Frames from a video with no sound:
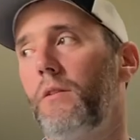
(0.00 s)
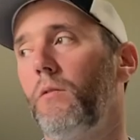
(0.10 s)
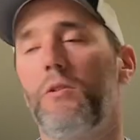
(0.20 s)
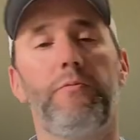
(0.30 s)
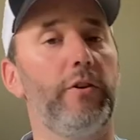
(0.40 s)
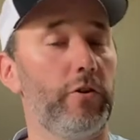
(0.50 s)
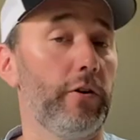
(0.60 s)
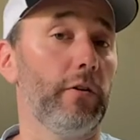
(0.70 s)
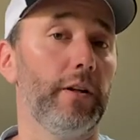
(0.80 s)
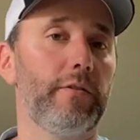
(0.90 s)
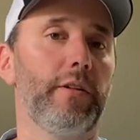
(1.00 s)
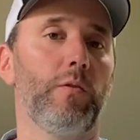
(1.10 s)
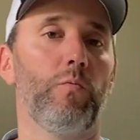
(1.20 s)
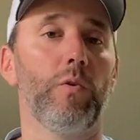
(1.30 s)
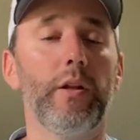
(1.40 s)
the fish on your list that
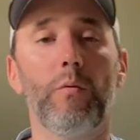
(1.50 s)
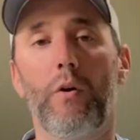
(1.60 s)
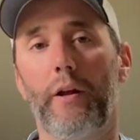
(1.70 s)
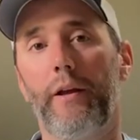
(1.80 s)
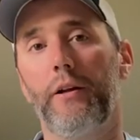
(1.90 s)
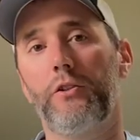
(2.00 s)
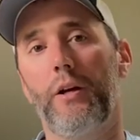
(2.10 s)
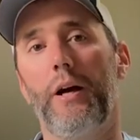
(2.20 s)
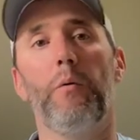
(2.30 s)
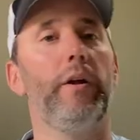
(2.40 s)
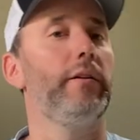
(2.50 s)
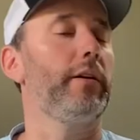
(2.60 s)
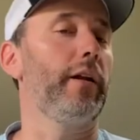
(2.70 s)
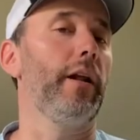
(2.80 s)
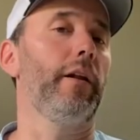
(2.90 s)
you really want to catch, I would head to
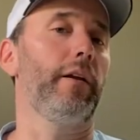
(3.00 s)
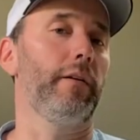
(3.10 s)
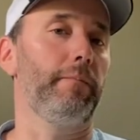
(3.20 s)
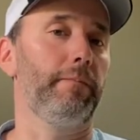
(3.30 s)
Connecticut.